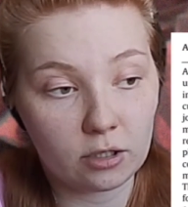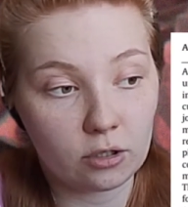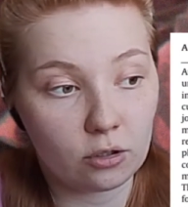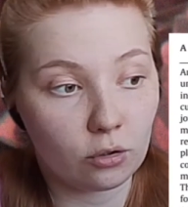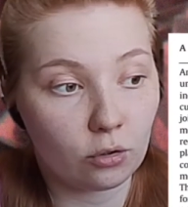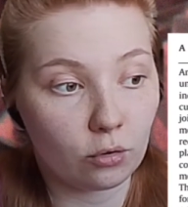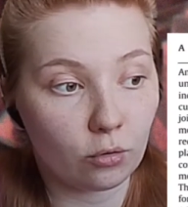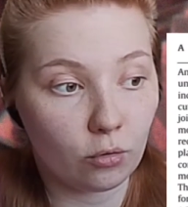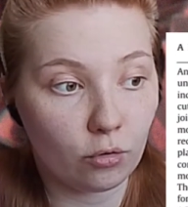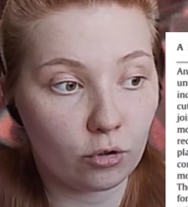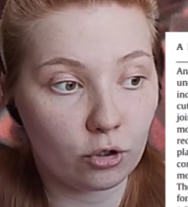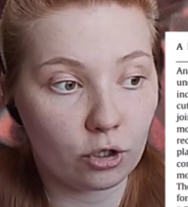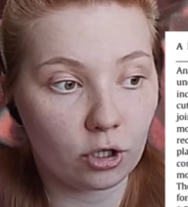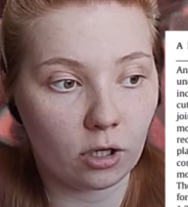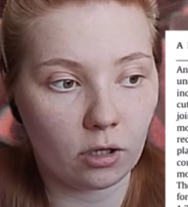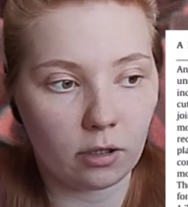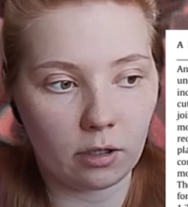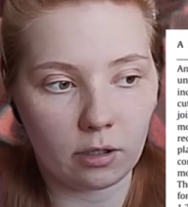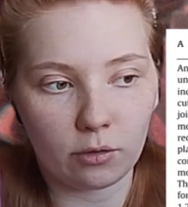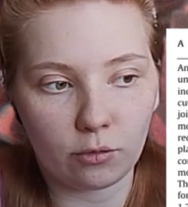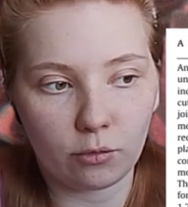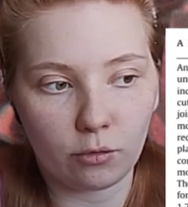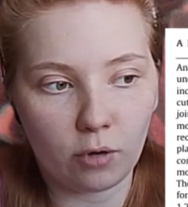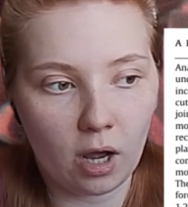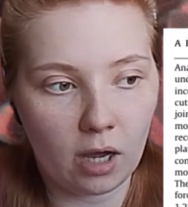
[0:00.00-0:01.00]

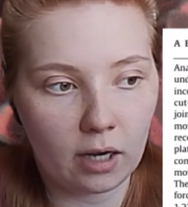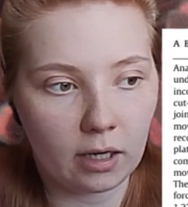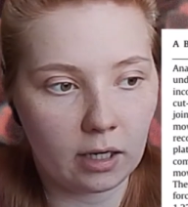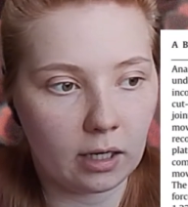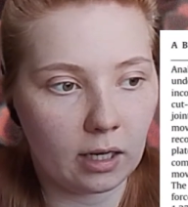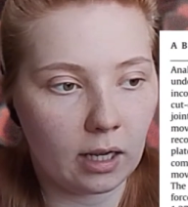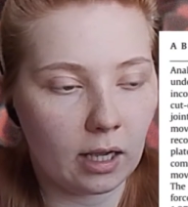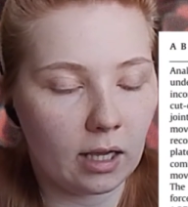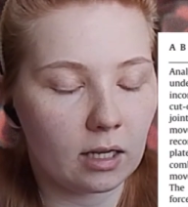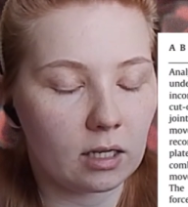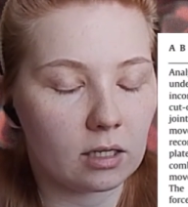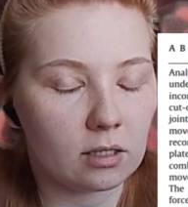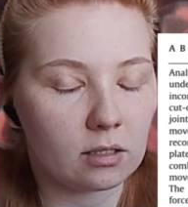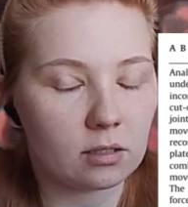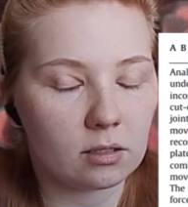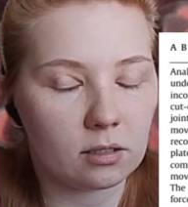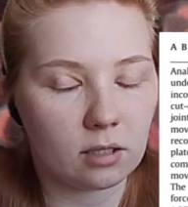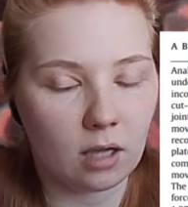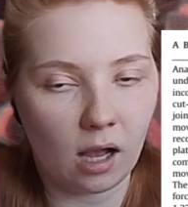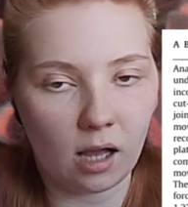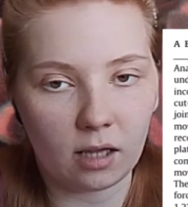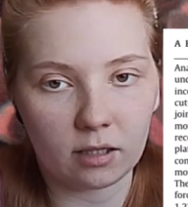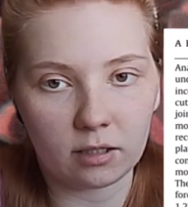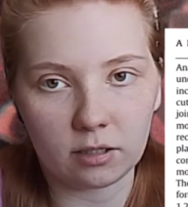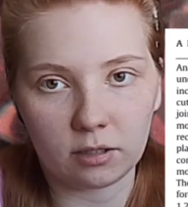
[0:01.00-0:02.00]
Conclusions from previous
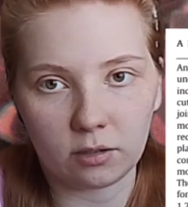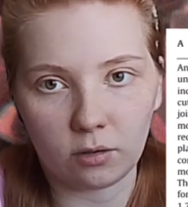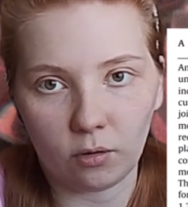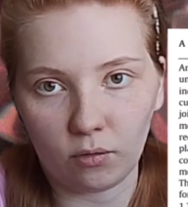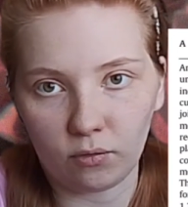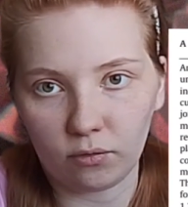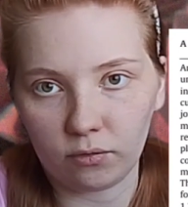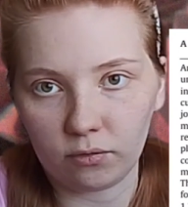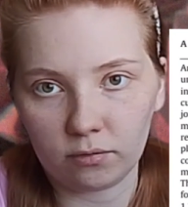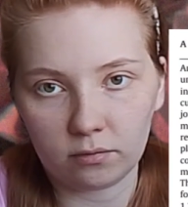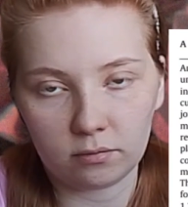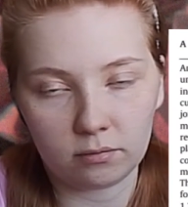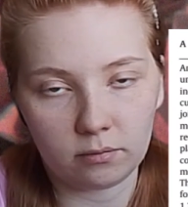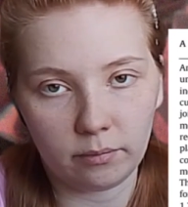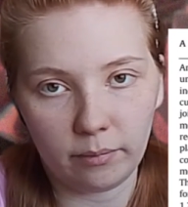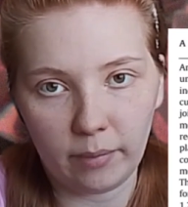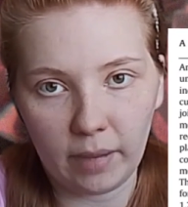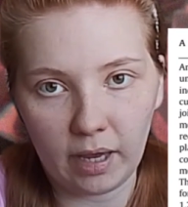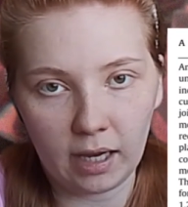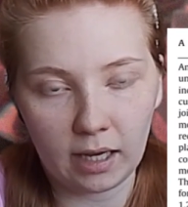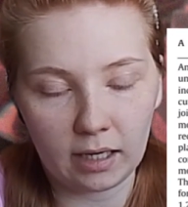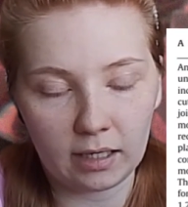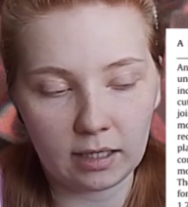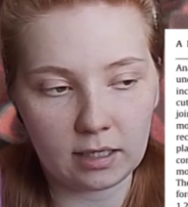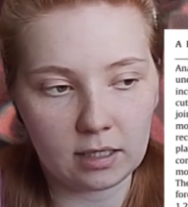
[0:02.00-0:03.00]
inverse
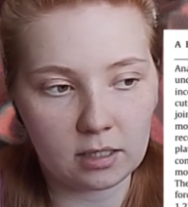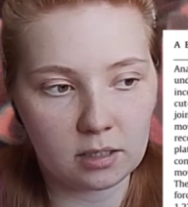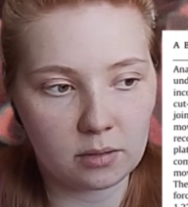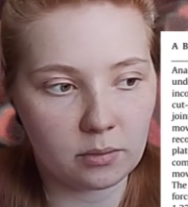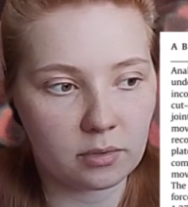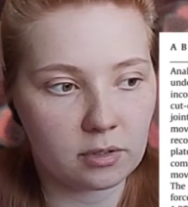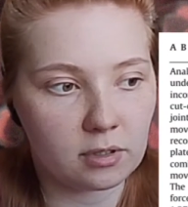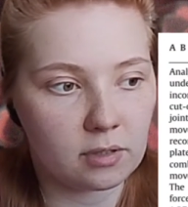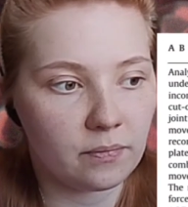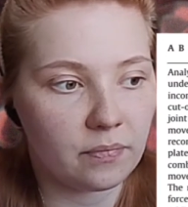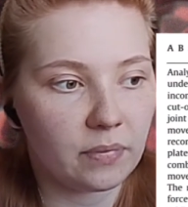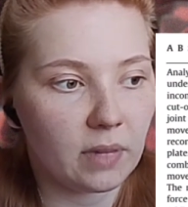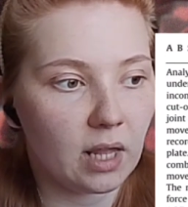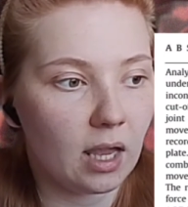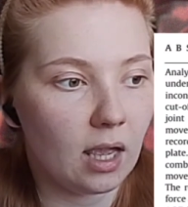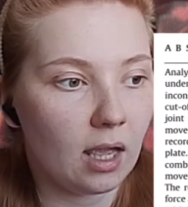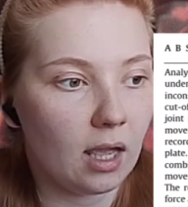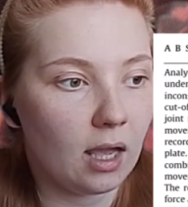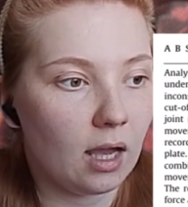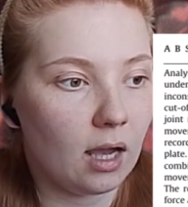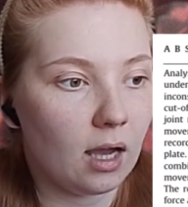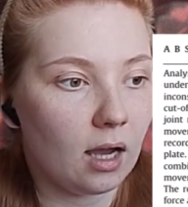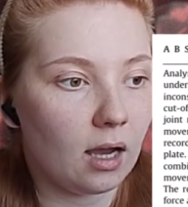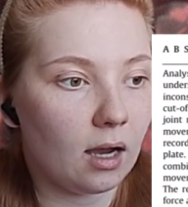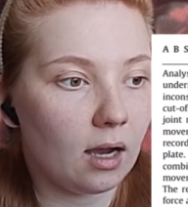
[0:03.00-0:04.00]
dynamic studies
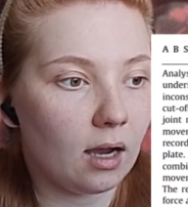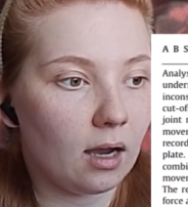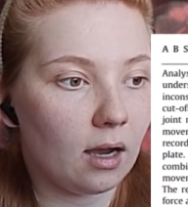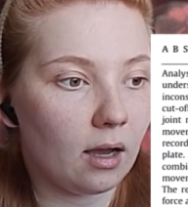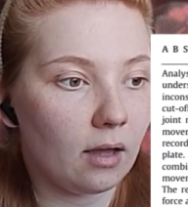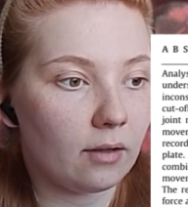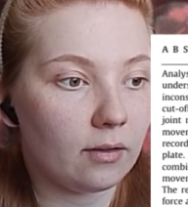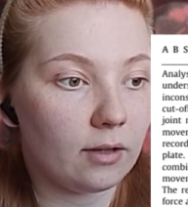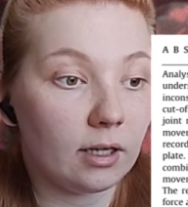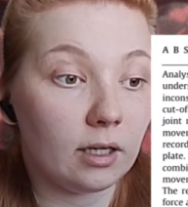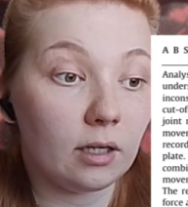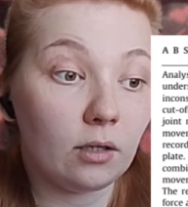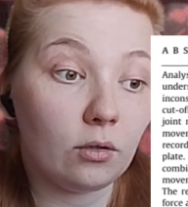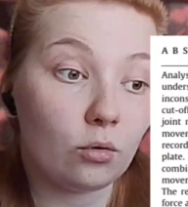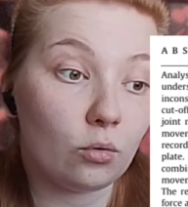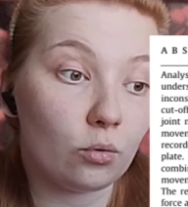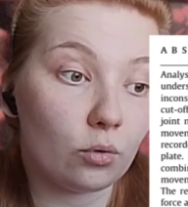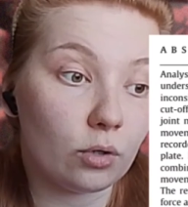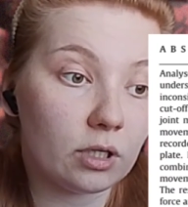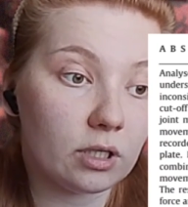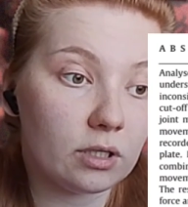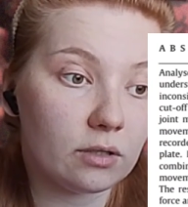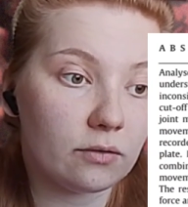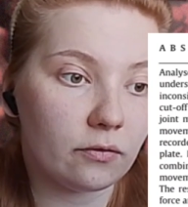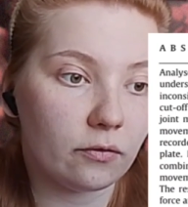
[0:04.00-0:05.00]

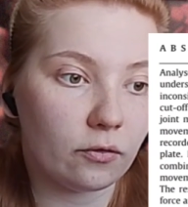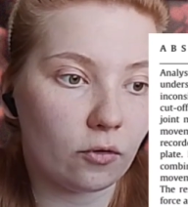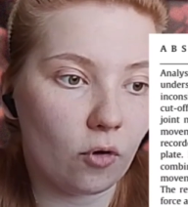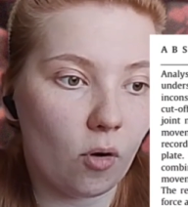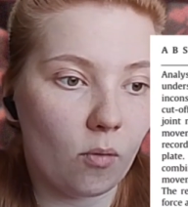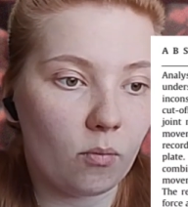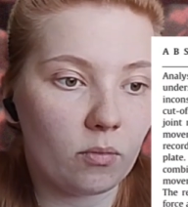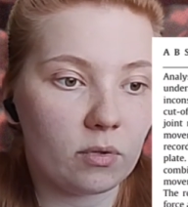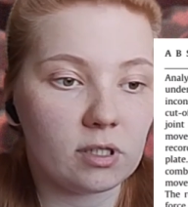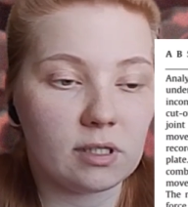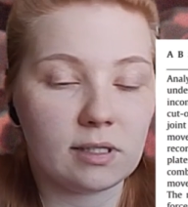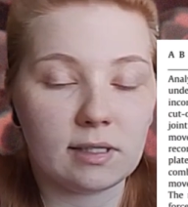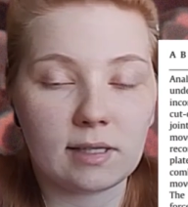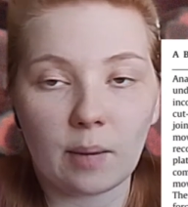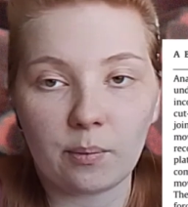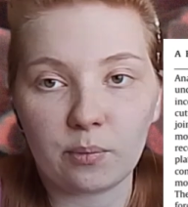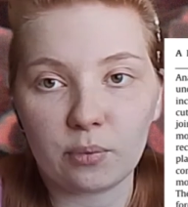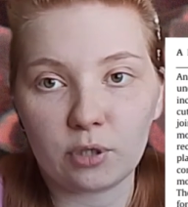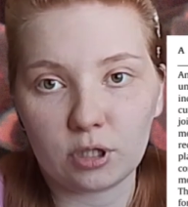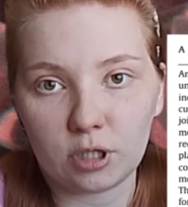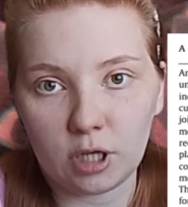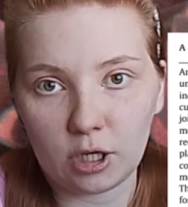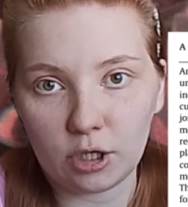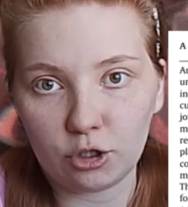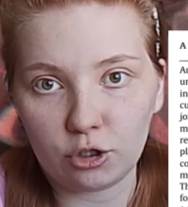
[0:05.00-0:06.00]
where this
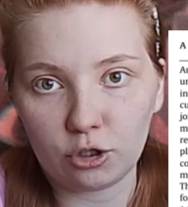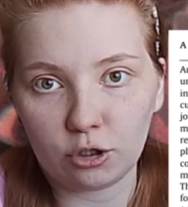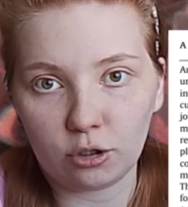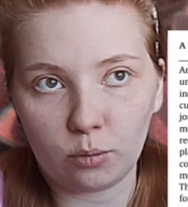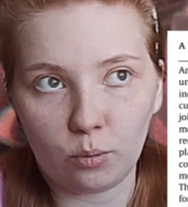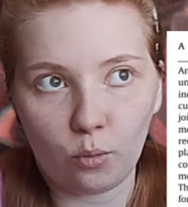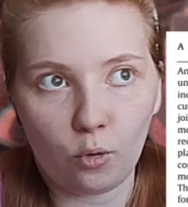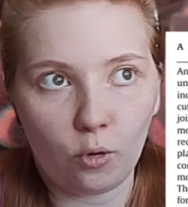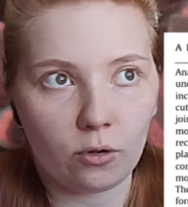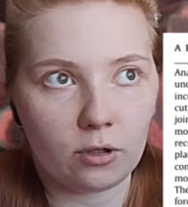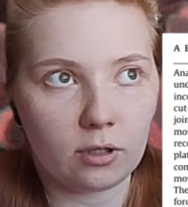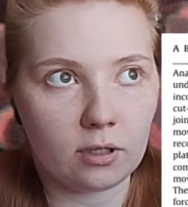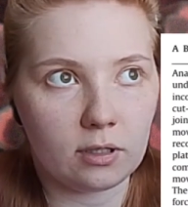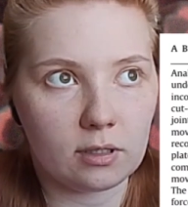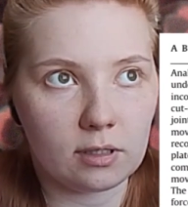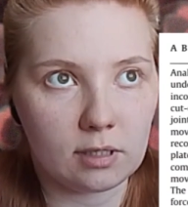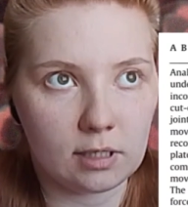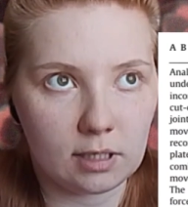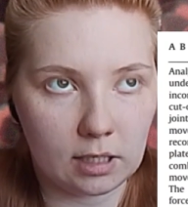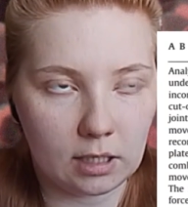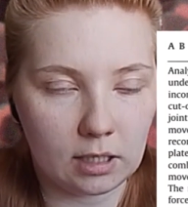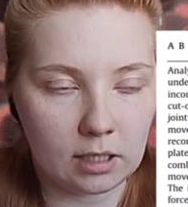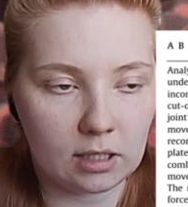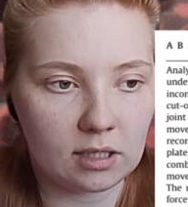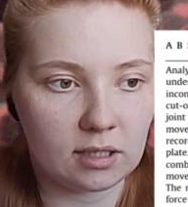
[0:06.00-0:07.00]
was not the
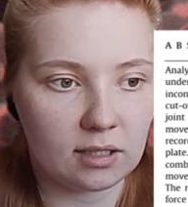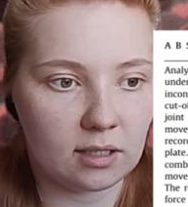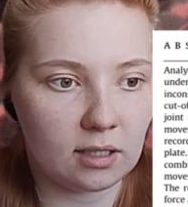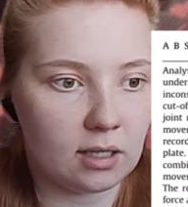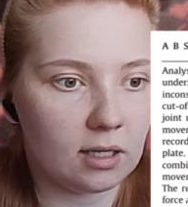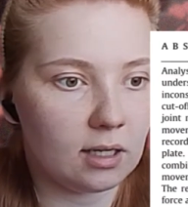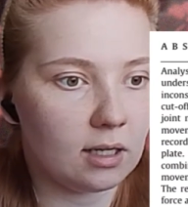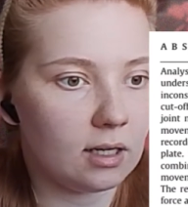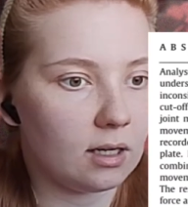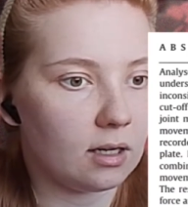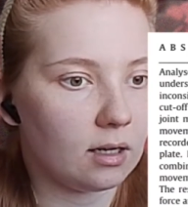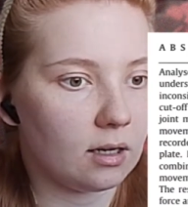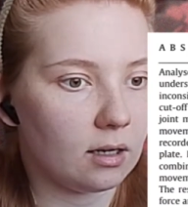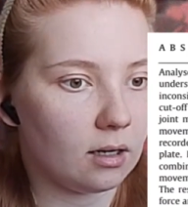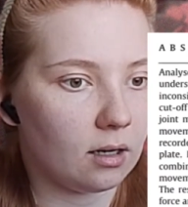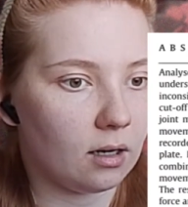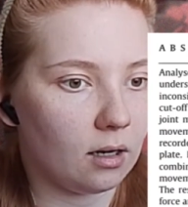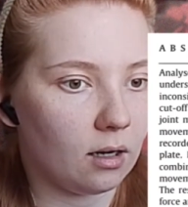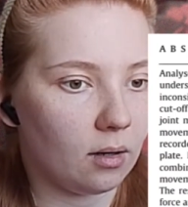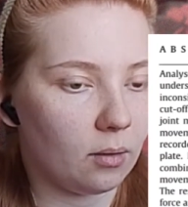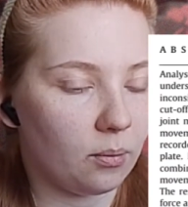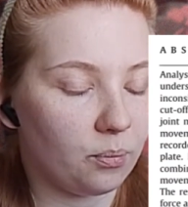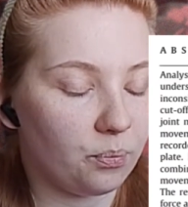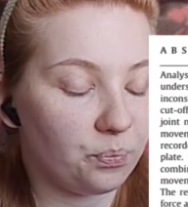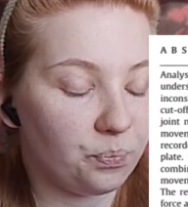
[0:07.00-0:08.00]
case should be
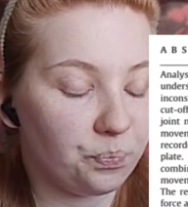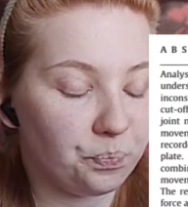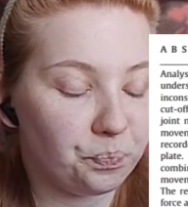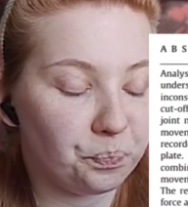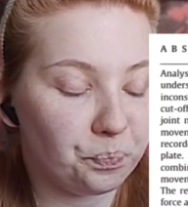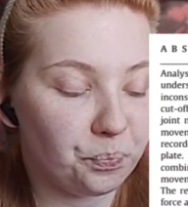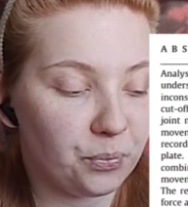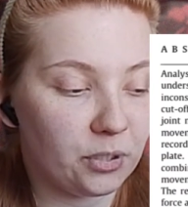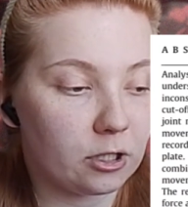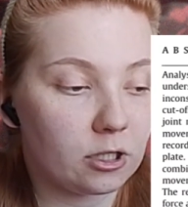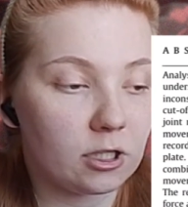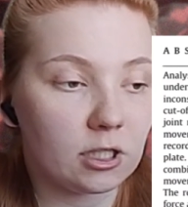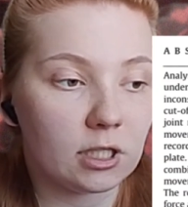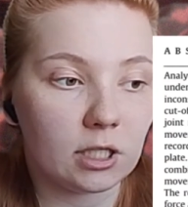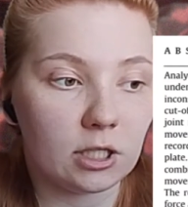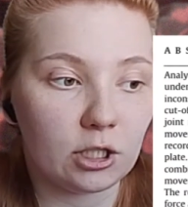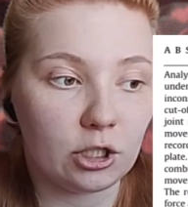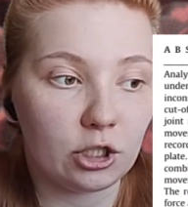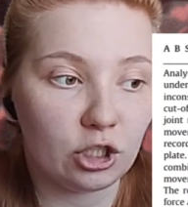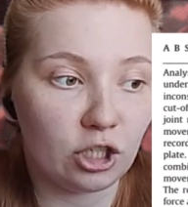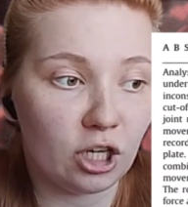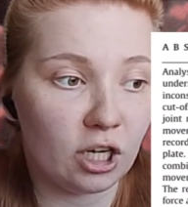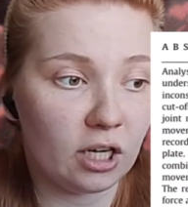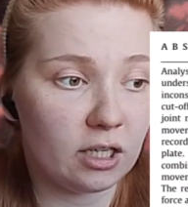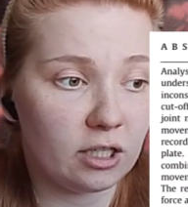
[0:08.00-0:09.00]
treated with caution.